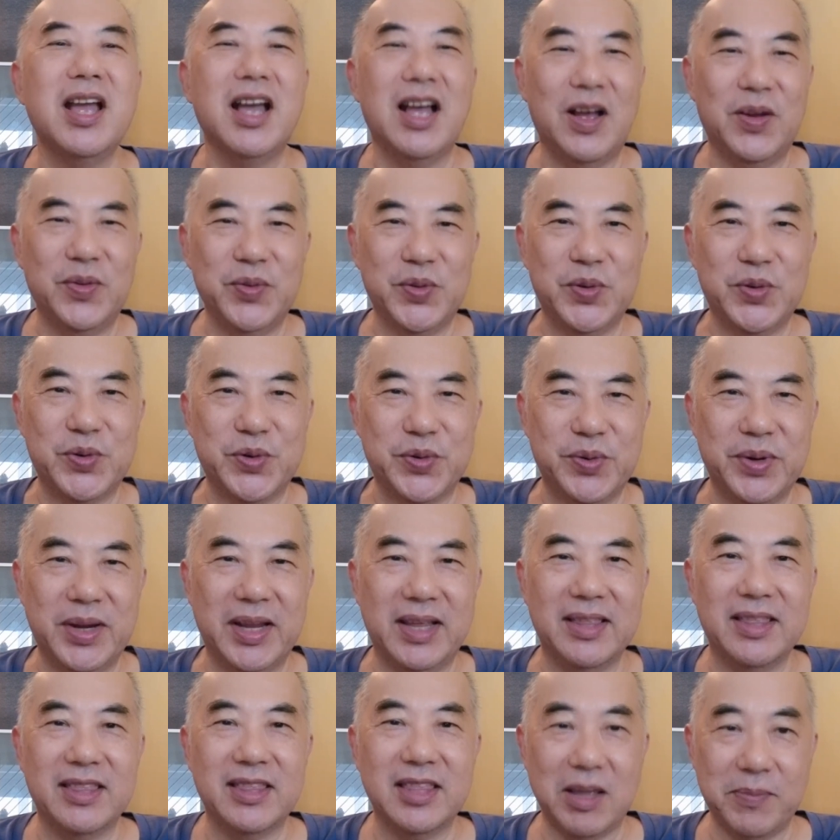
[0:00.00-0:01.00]
how to
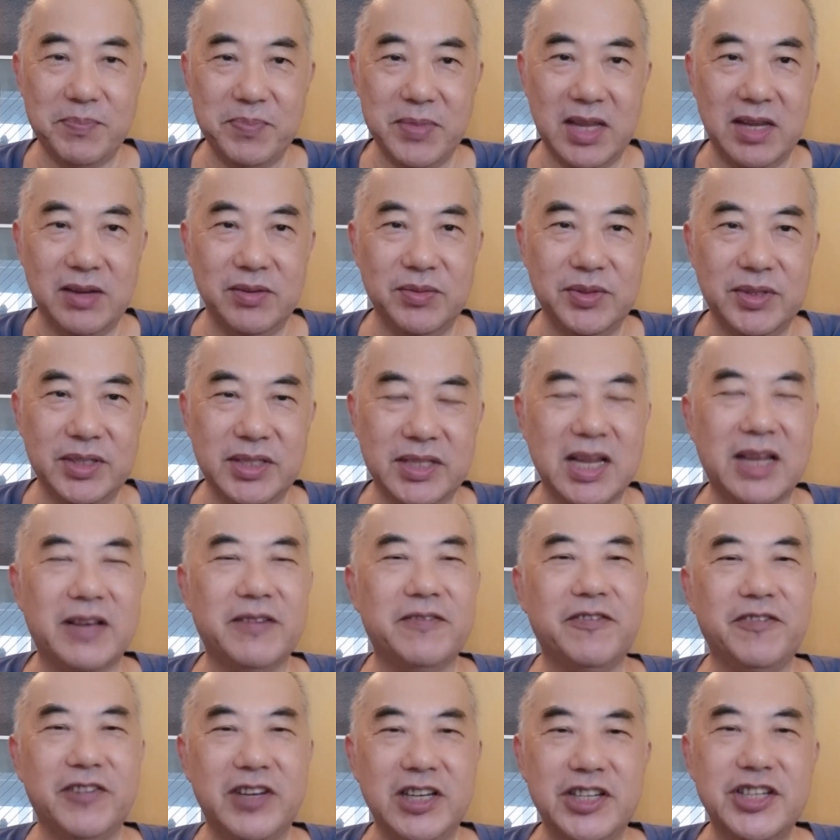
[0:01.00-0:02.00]
create thumbnails
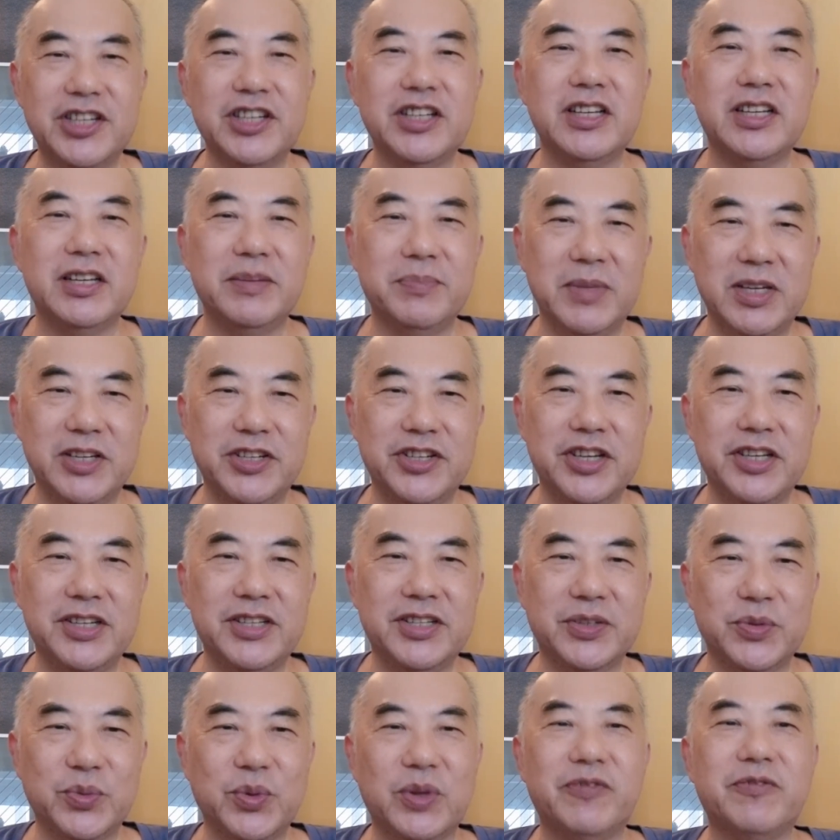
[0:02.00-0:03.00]
and featured
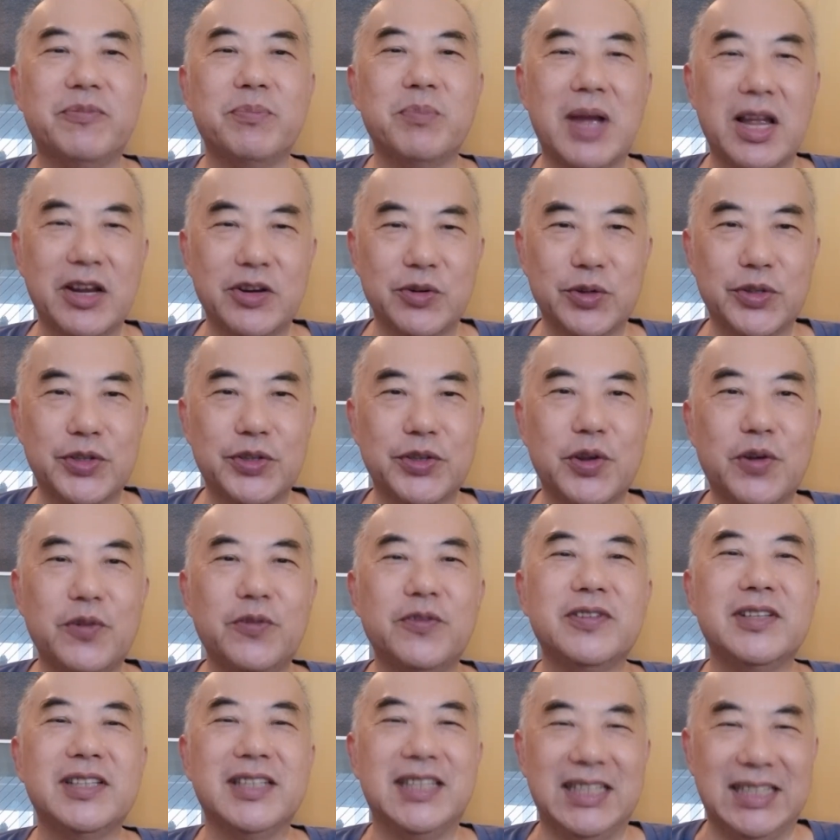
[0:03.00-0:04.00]
images with
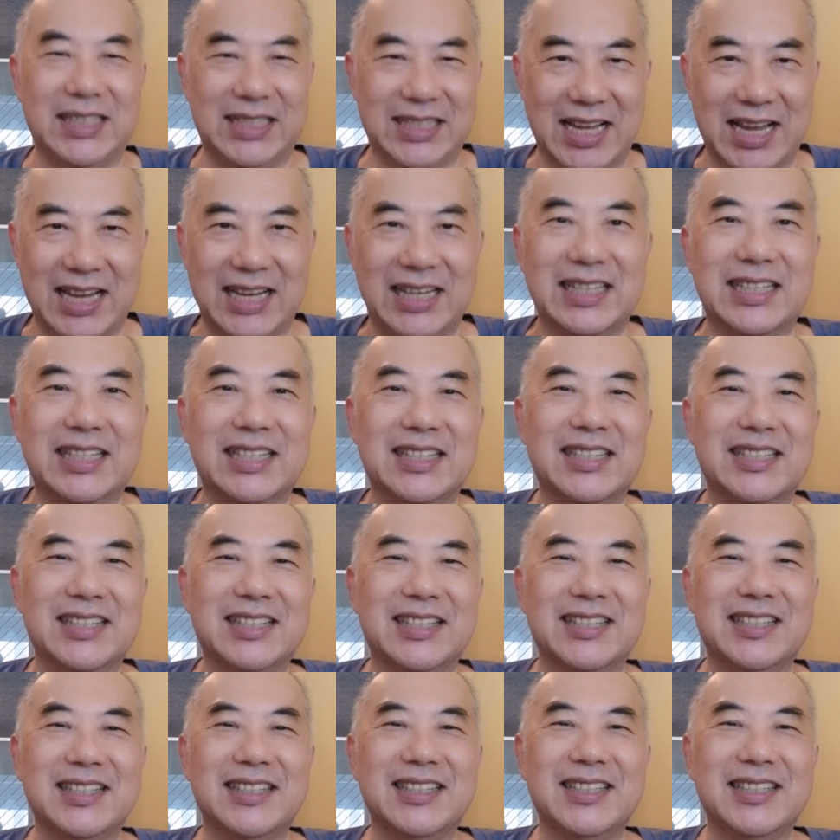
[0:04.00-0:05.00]
Microsoft Designer.